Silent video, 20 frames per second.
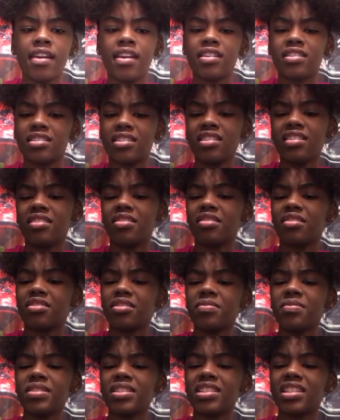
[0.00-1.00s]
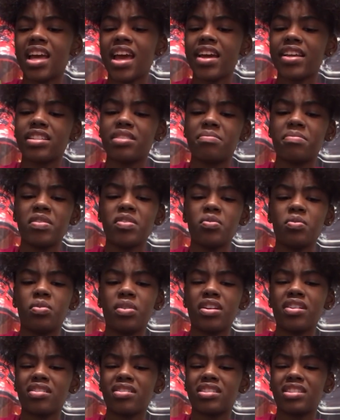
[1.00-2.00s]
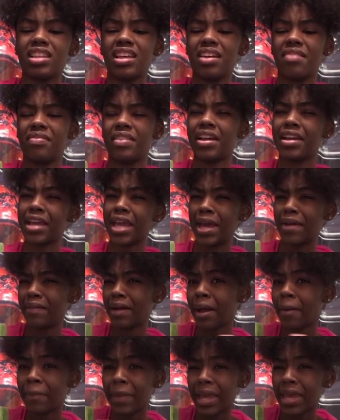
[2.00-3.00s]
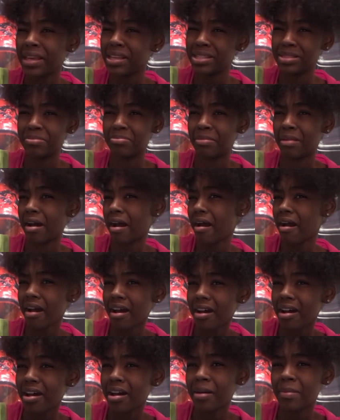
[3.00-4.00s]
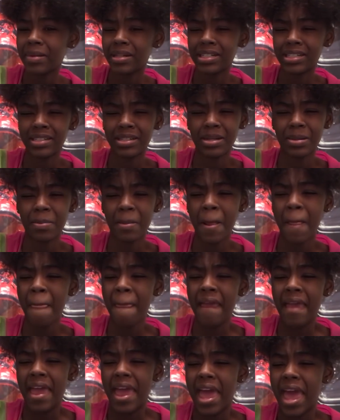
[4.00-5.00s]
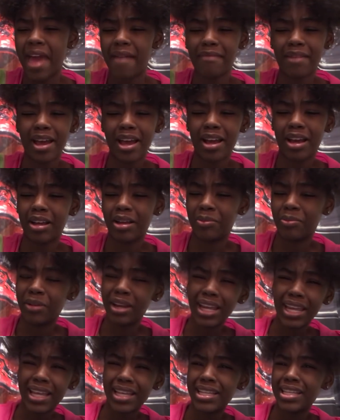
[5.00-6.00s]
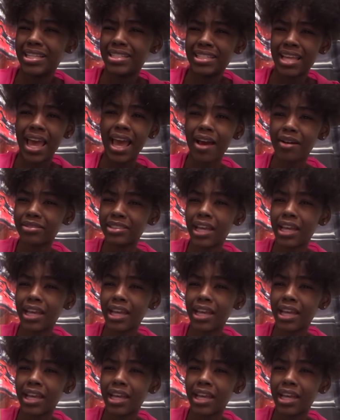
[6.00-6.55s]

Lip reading: she was just asking me weird stuff, like, have I met his mom, Have I went in his house?